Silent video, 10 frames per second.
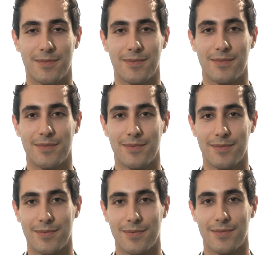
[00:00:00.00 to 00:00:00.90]

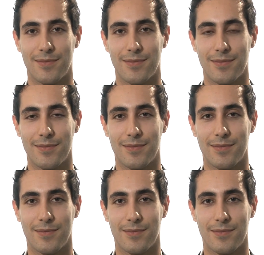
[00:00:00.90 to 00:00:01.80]

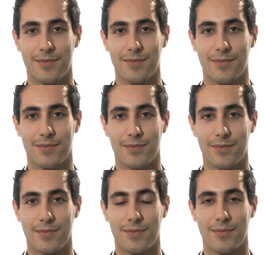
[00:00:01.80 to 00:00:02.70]

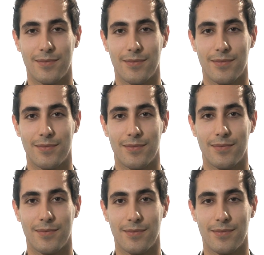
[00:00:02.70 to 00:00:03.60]

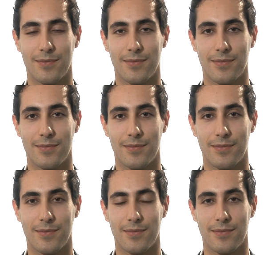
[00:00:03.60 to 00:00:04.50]

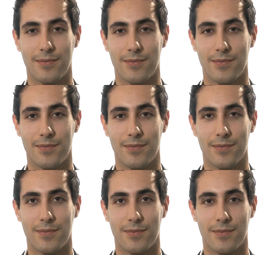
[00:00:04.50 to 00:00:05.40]

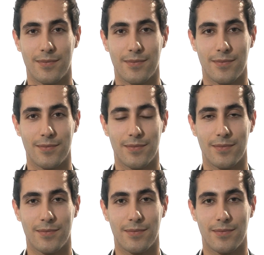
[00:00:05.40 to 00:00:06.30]

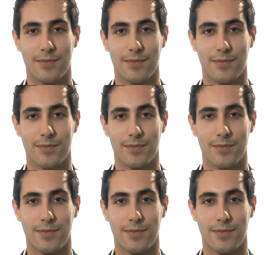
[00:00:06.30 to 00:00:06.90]
[no speech]